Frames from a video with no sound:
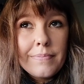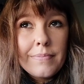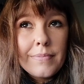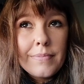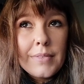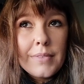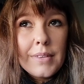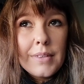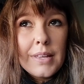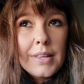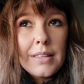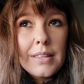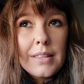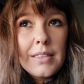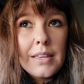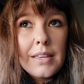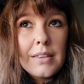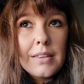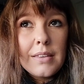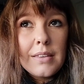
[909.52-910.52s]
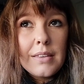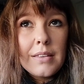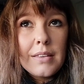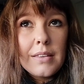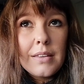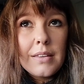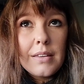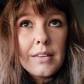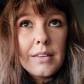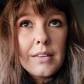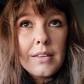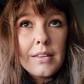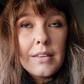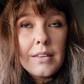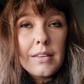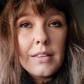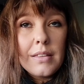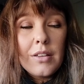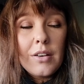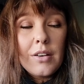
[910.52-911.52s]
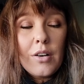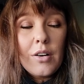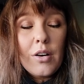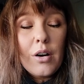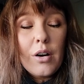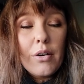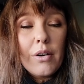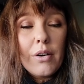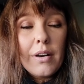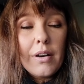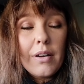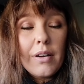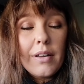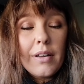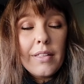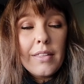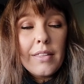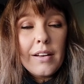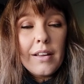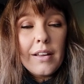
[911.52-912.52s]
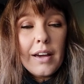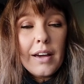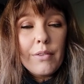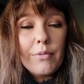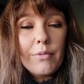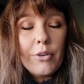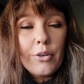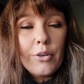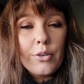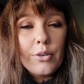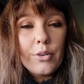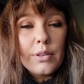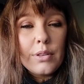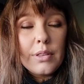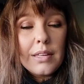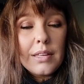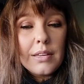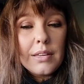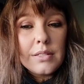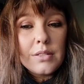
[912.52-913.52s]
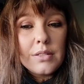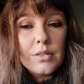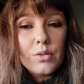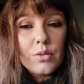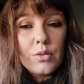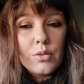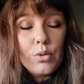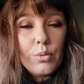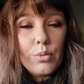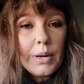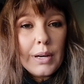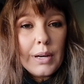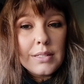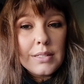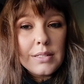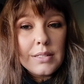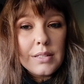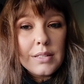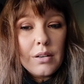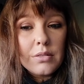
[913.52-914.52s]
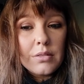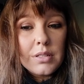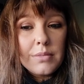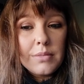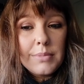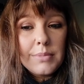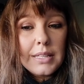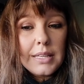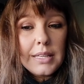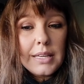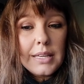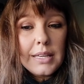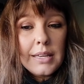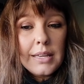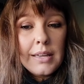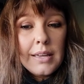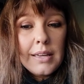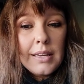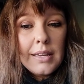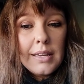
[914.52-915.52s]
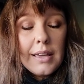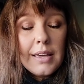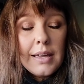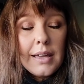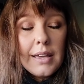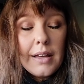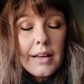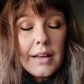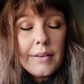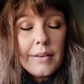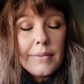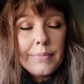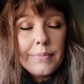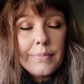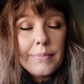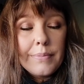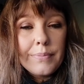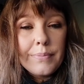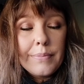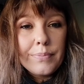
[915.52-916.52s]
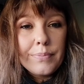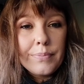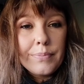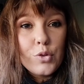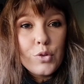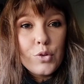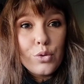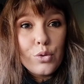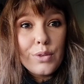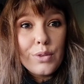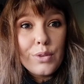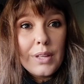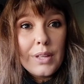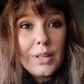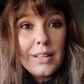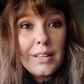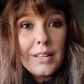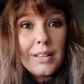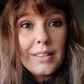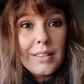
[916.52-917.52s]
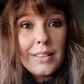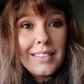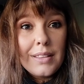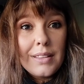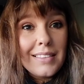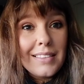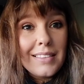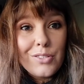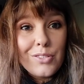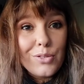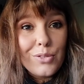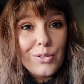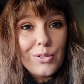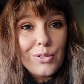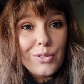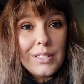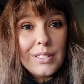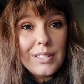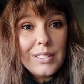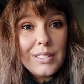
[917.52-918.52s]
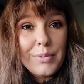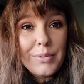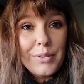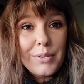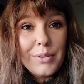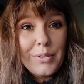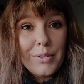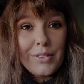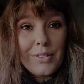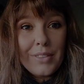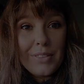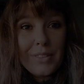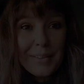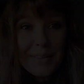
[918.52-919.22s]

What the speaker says: I think in the horror that I wrote, there's always ultimately truth, and truth is a beautiful thing.